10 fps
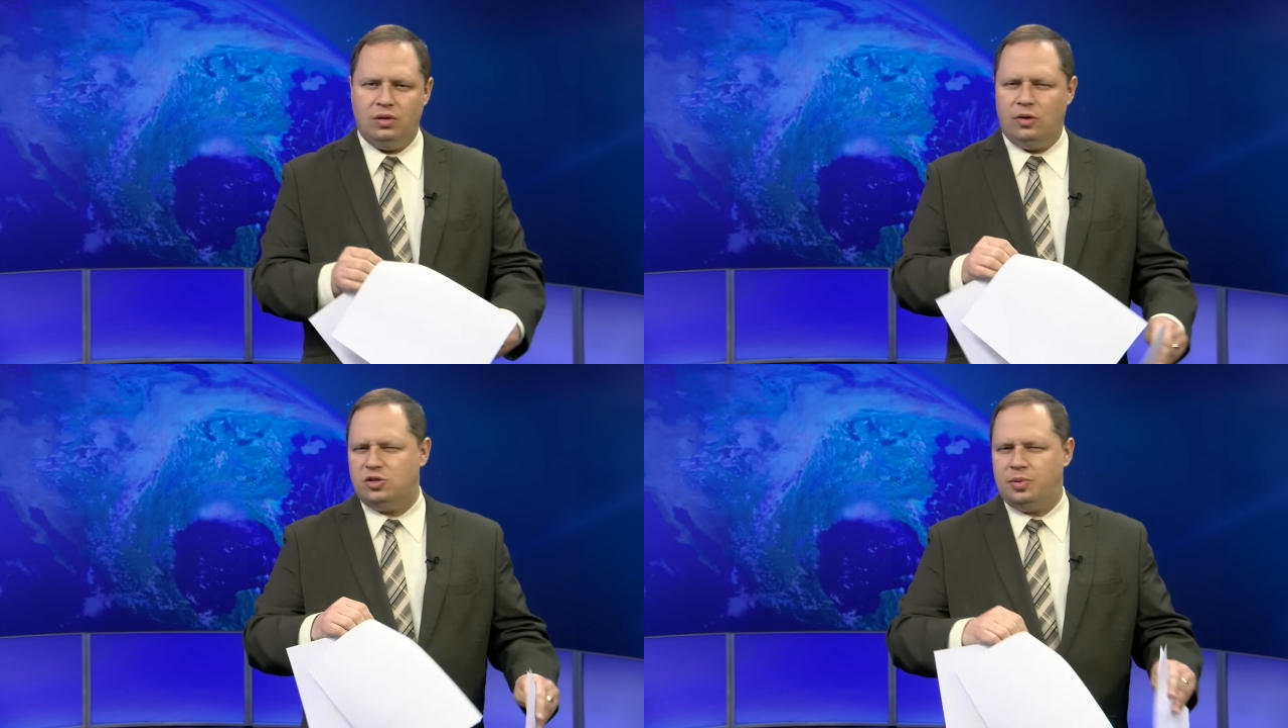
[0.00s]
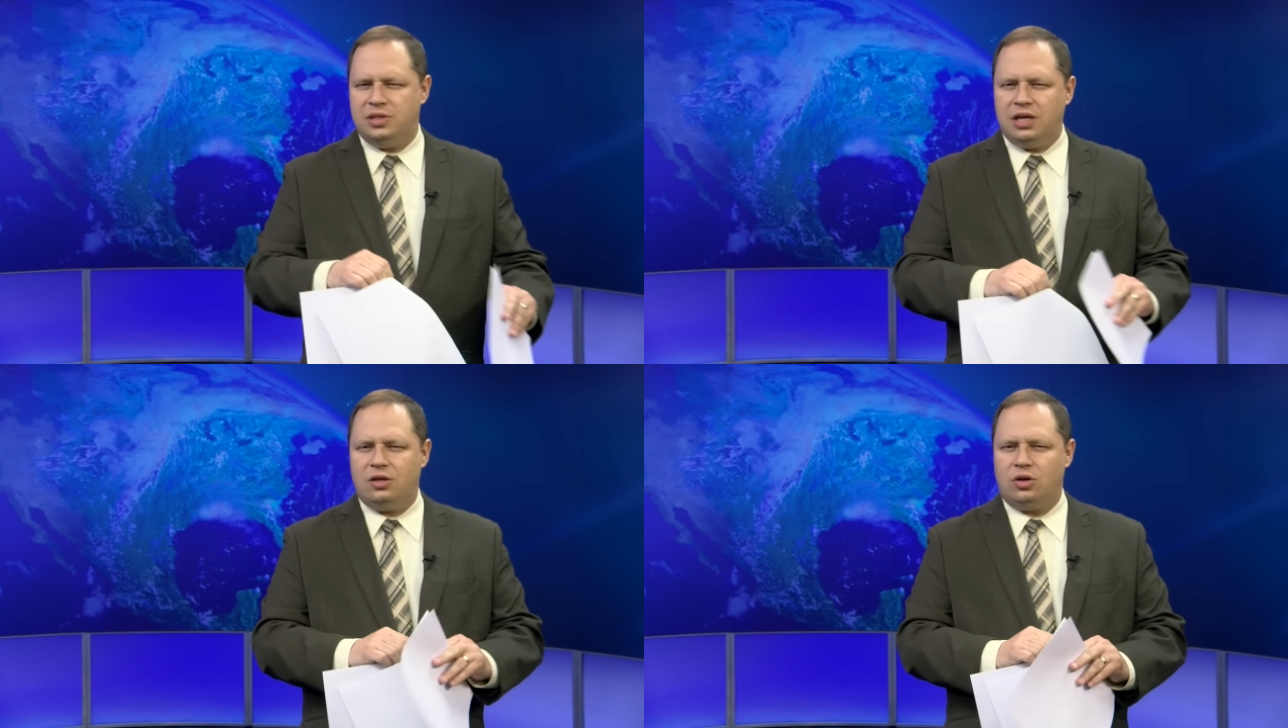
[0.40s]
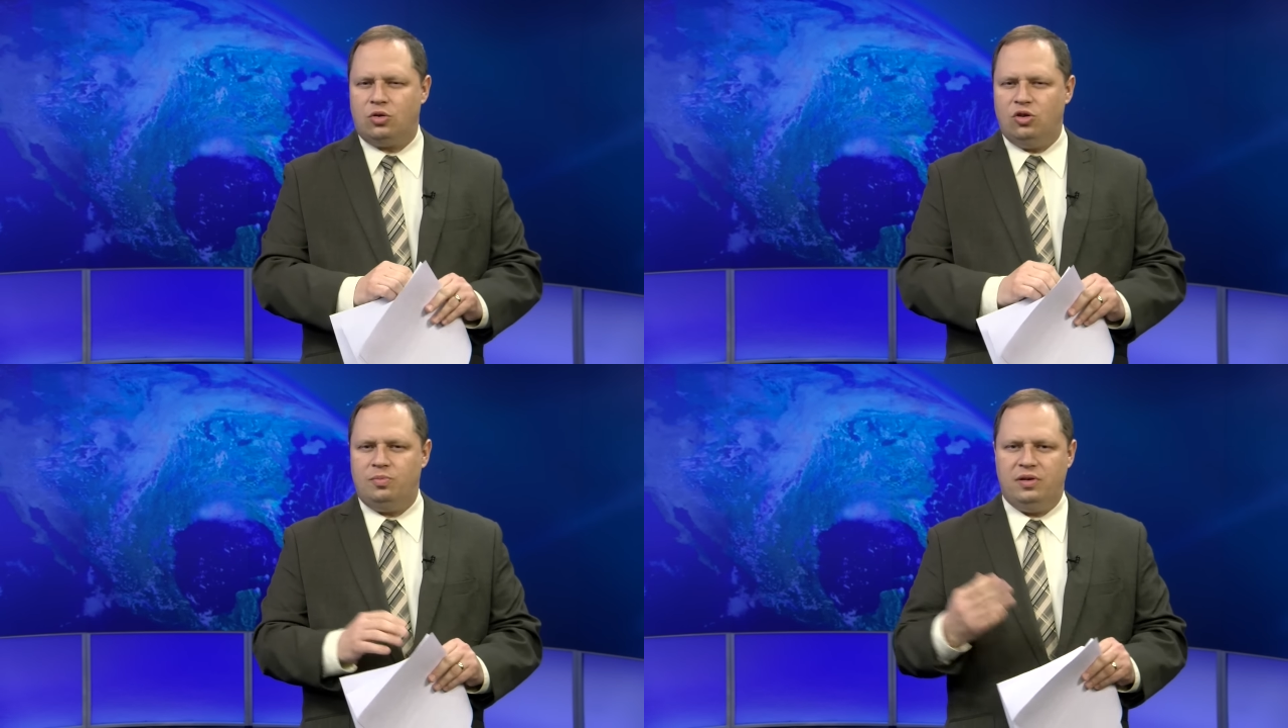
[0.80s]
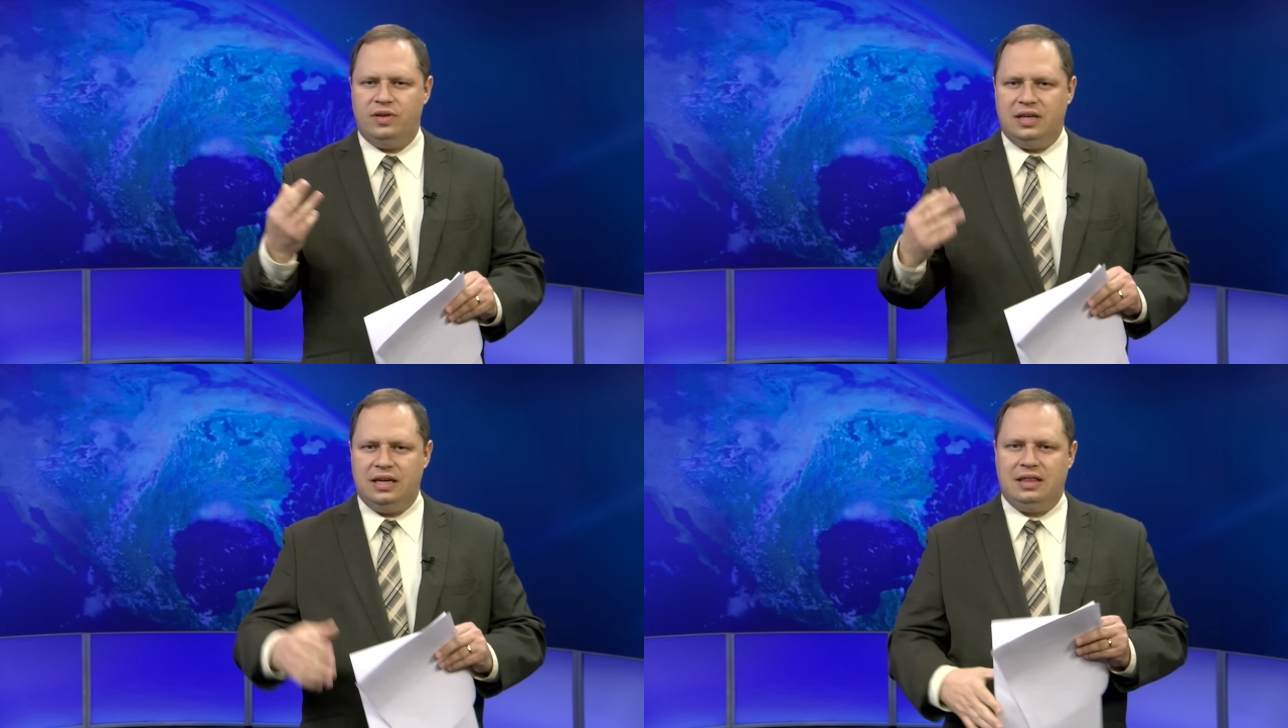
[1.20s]
and there was a particular group of,
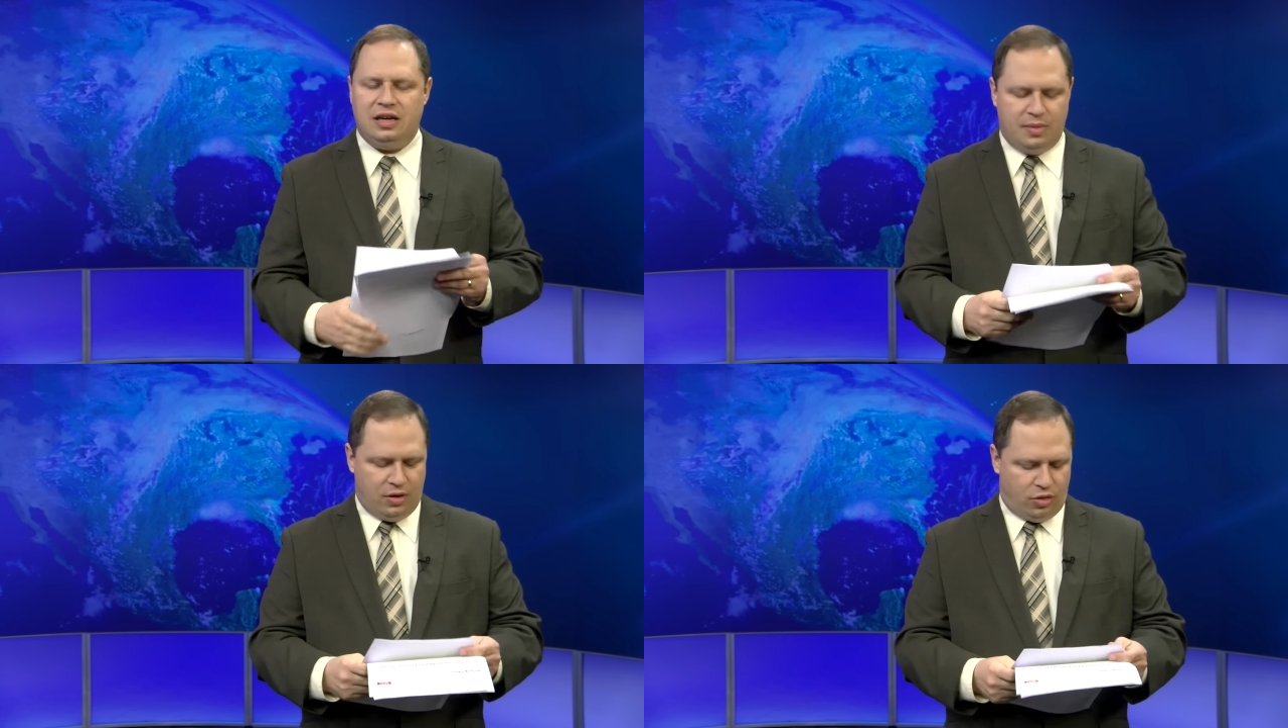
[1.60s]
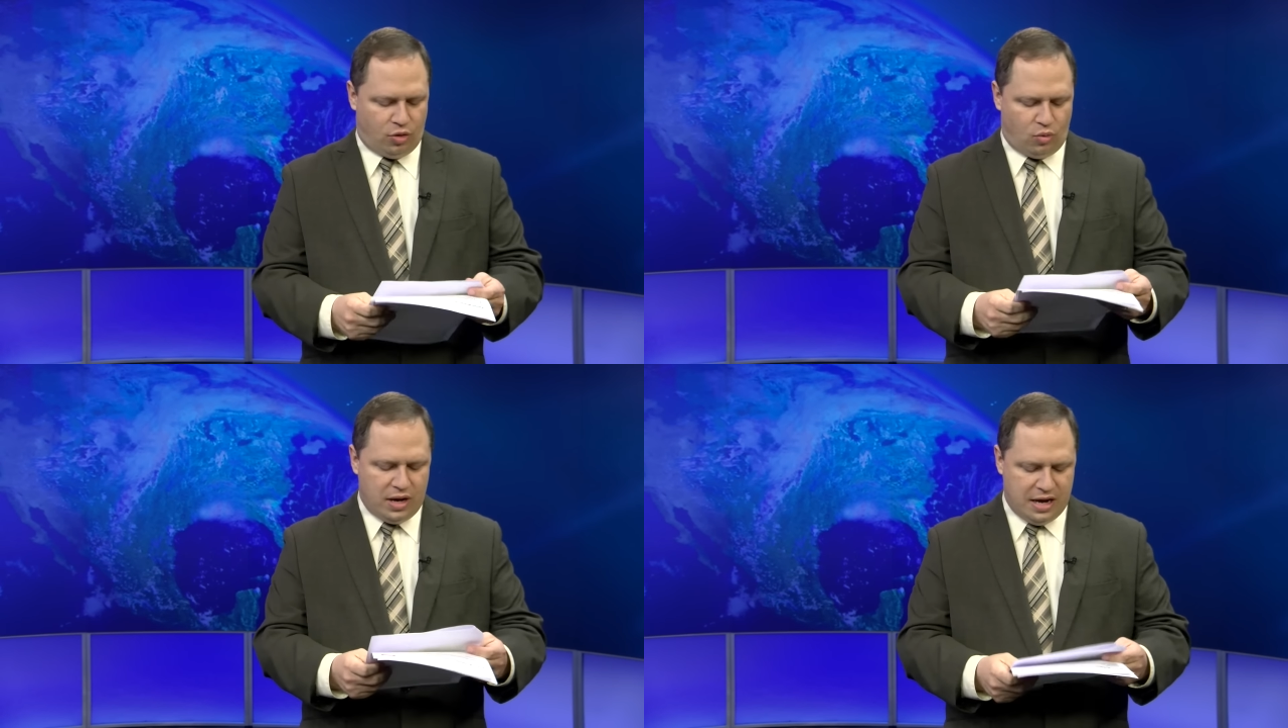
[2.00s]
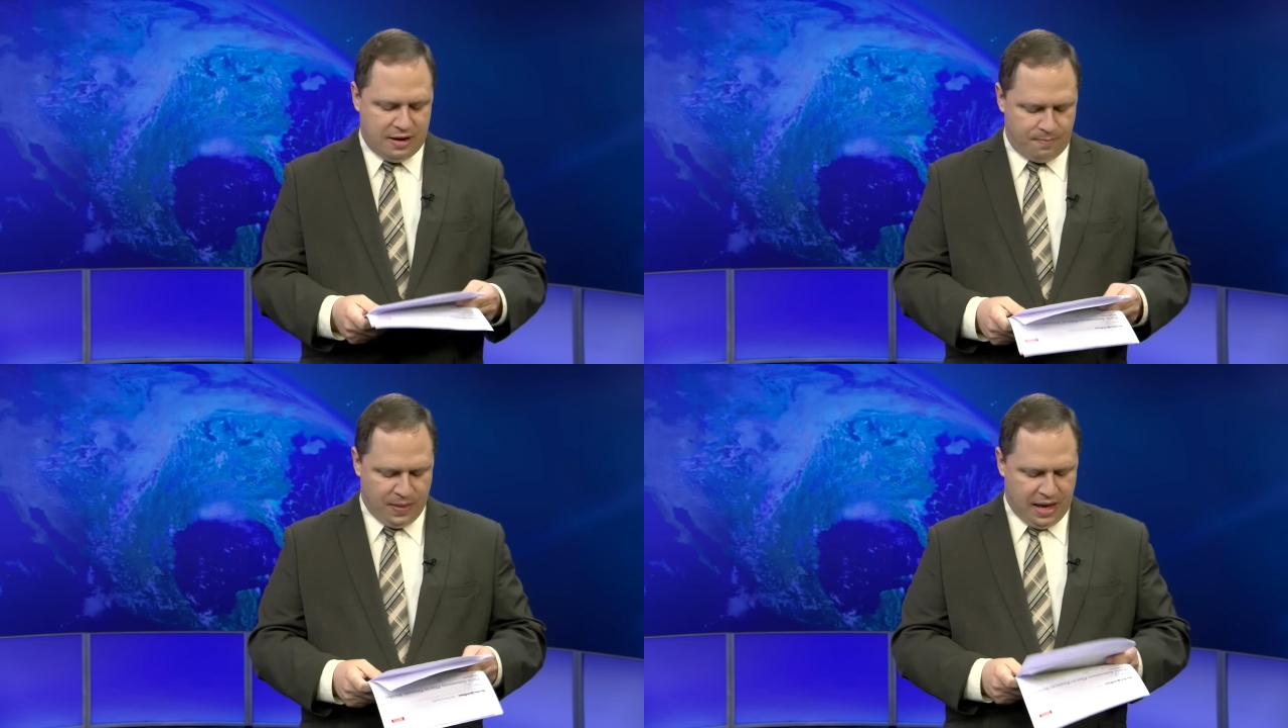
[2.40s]
uh, I think, about three,